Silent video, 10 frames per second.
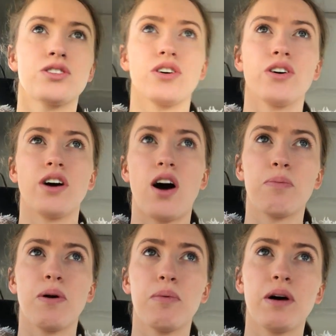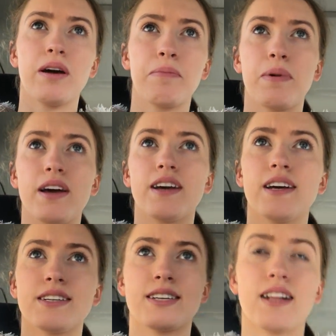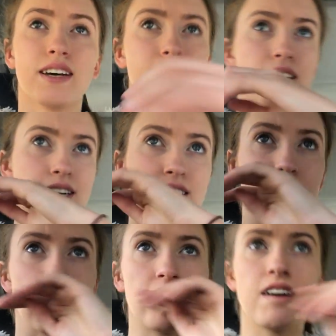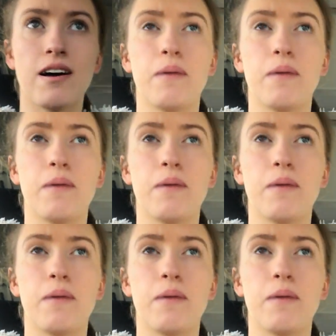So I'll probably be selling Dexter.